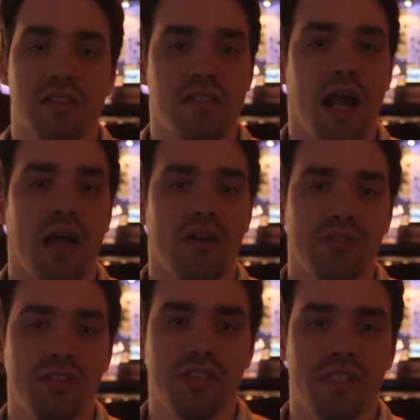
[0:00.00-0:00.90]
in style,
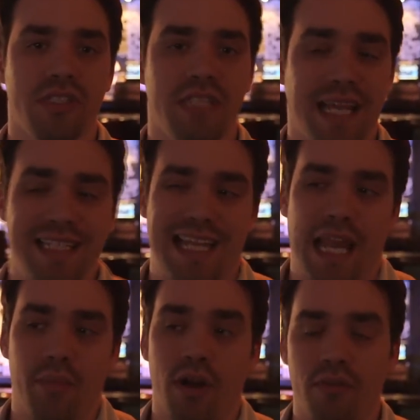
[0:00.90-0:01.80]
just to take the
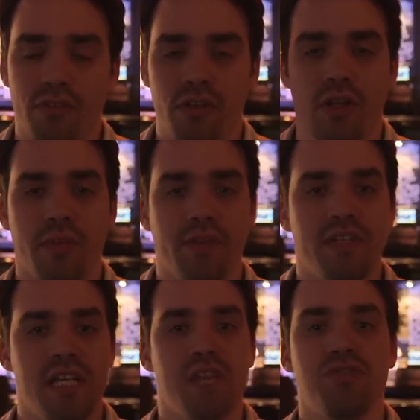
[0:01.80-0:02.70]
camera out for a little bit of
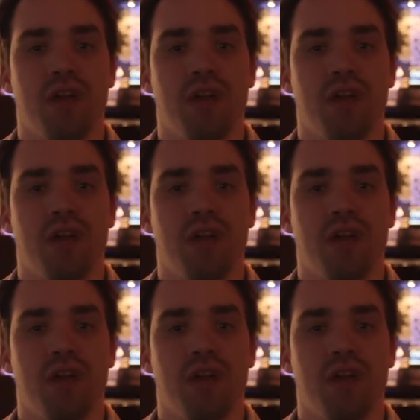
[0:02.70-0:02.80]
a test